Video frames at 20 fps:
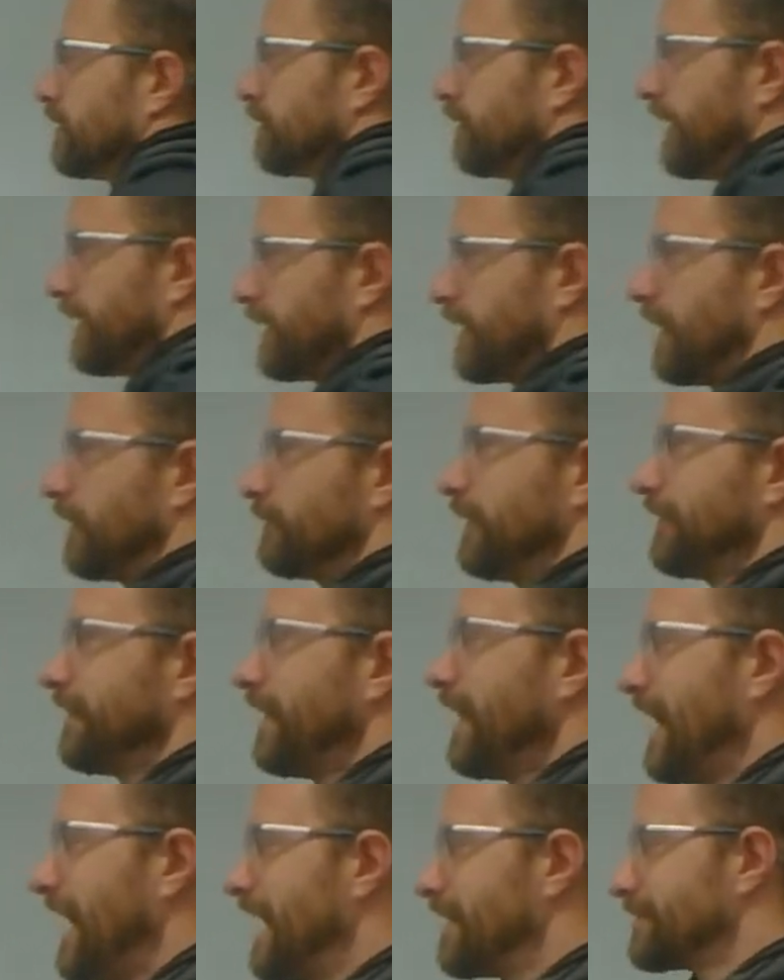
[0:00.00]
right? Got rid of
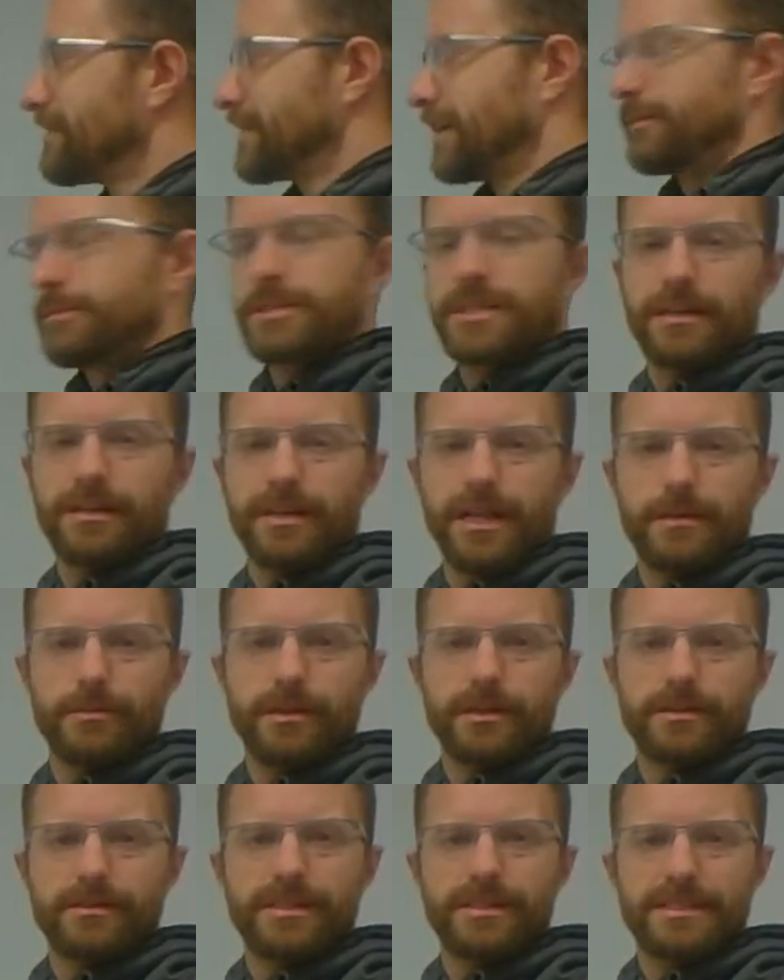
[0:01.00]
the halves, and I'm just going to
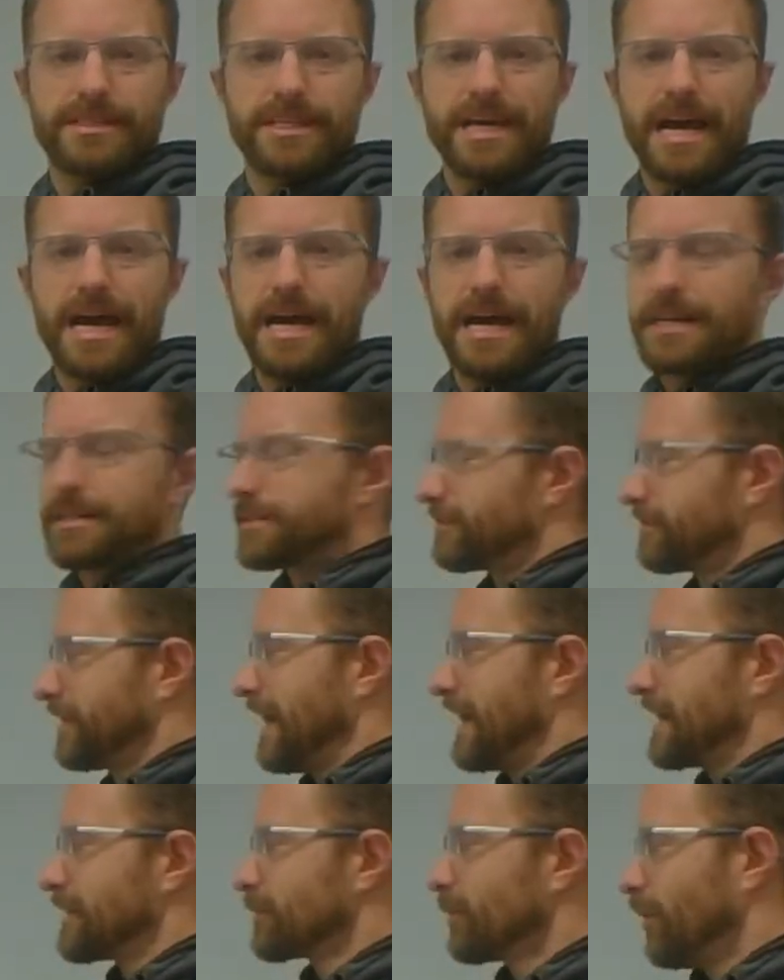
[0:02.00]
label it. This gas
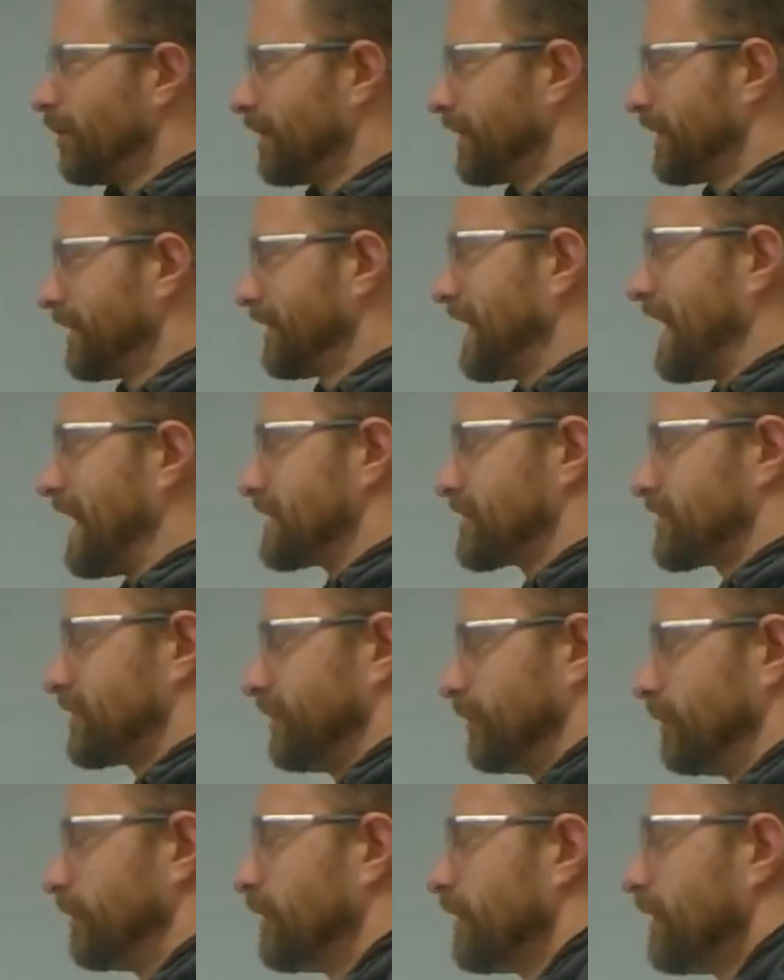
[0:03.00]
1 and gas
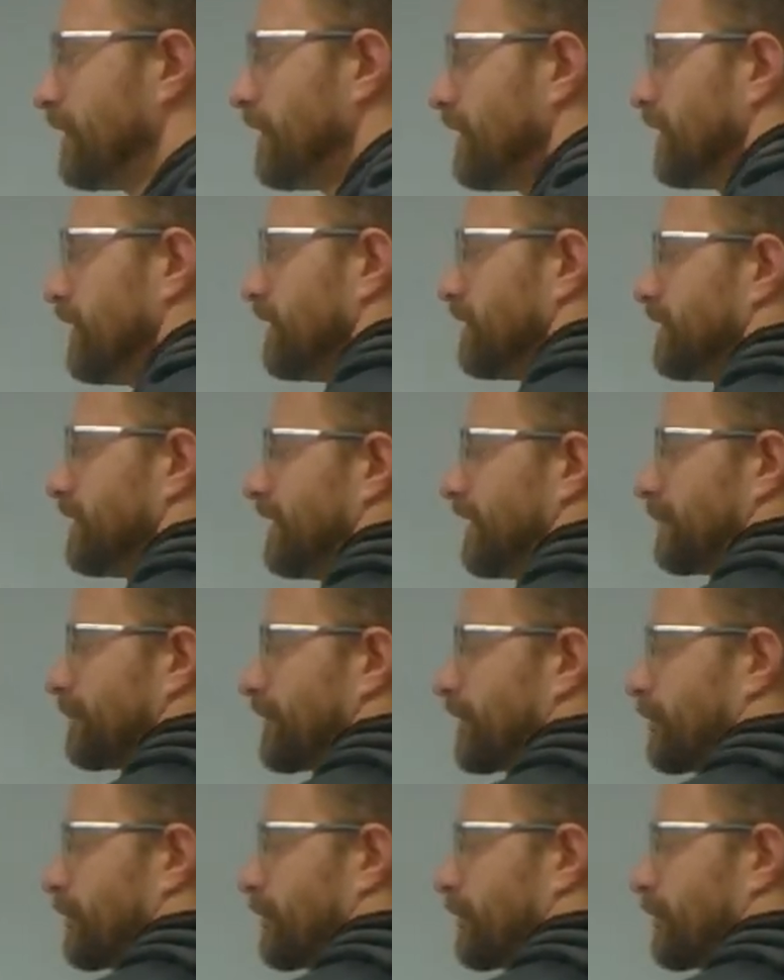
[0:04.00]
2. Then I'm going to